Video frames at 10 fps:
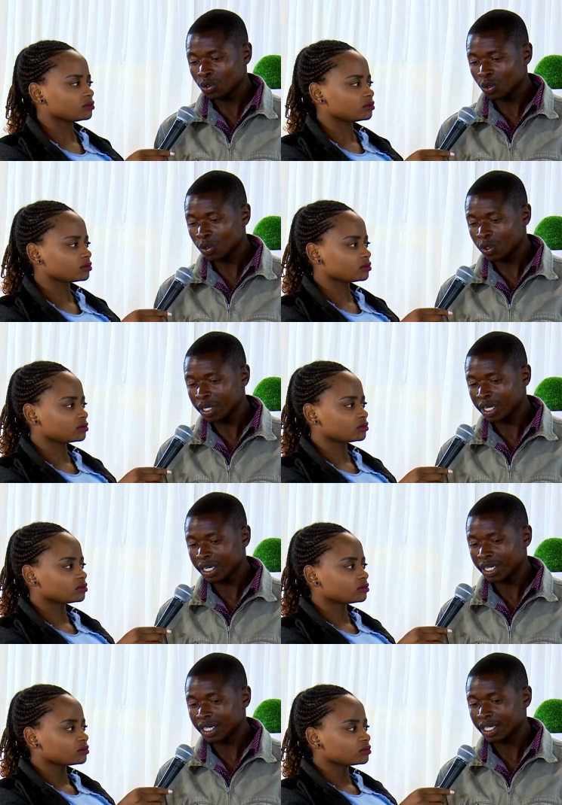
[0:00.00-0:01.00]
Speaker 1: took
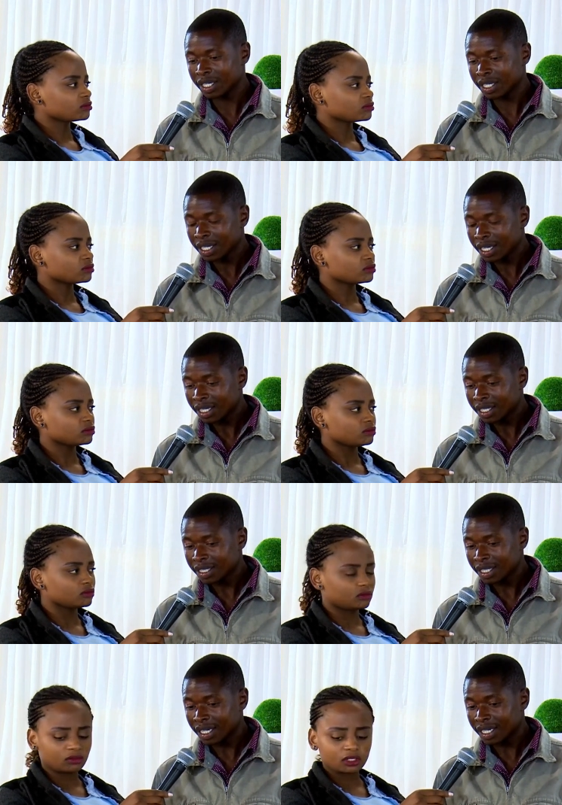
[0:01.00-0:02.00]

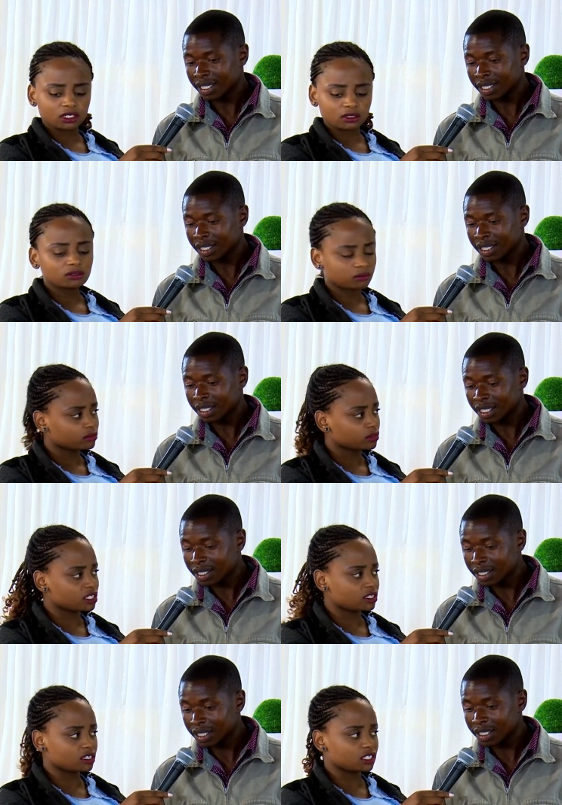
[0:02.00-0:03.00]
uh, uh,
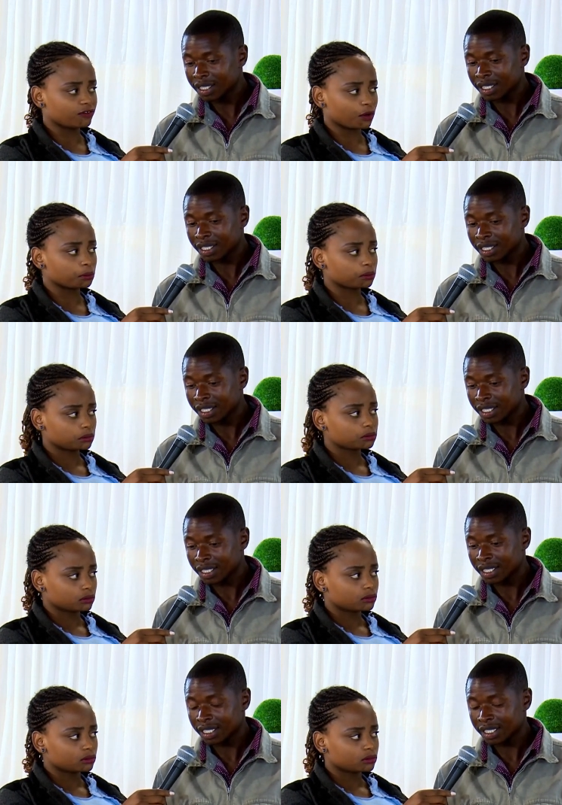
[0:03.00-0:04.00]
this,
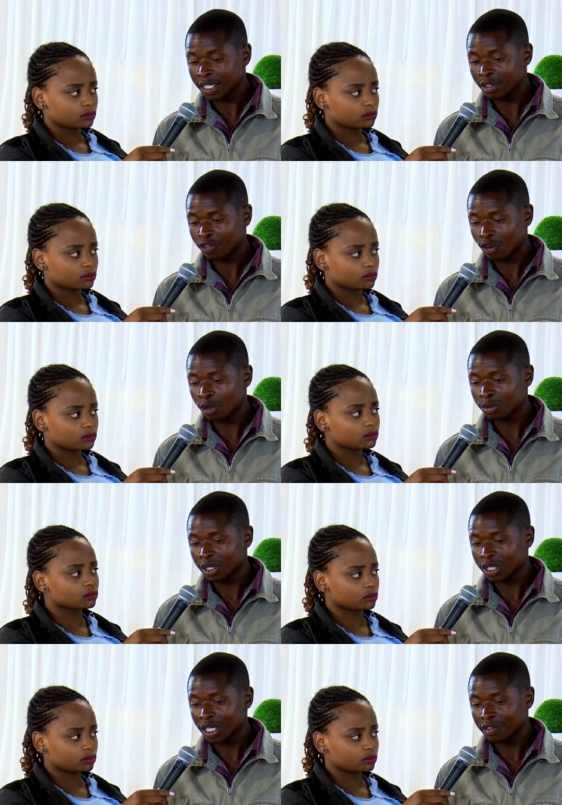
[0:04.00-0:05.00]
this, this thing from,
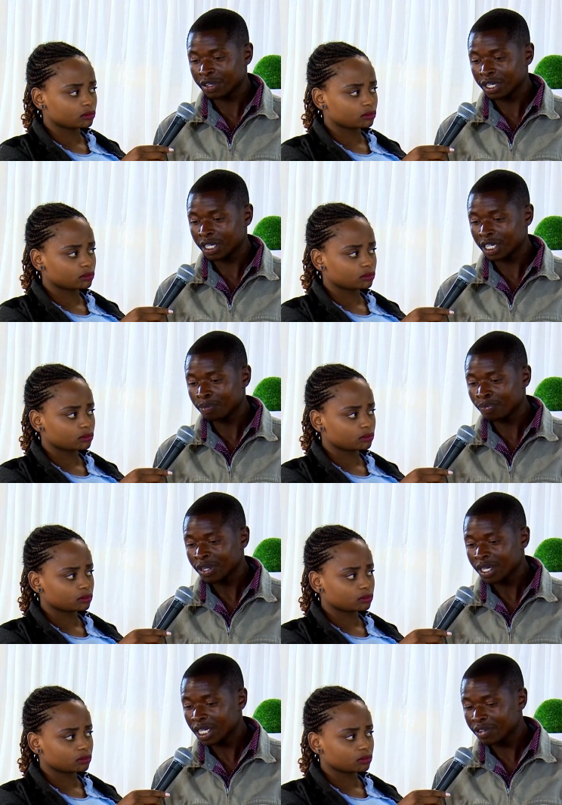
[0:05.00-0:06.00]
see, even him,
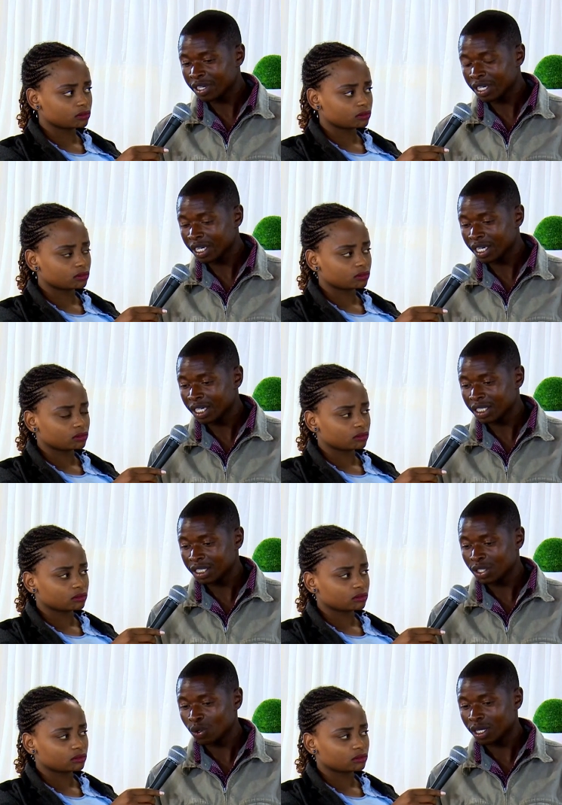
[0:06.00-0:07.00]
even her,
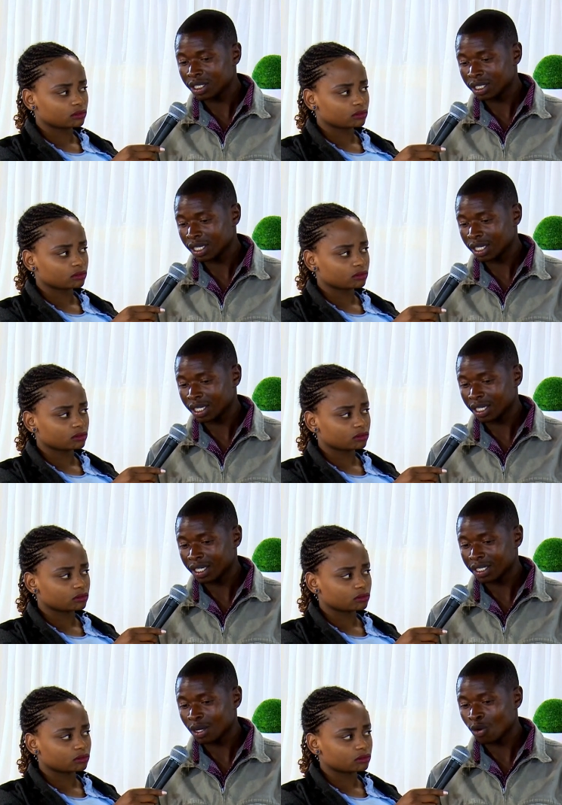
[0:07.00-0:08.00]
she was
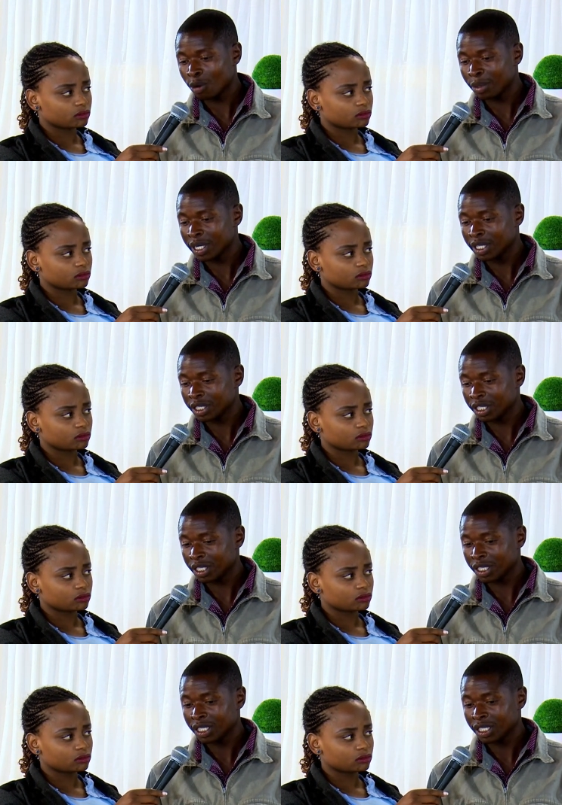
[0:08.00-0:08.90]
uh, sangoma, and she,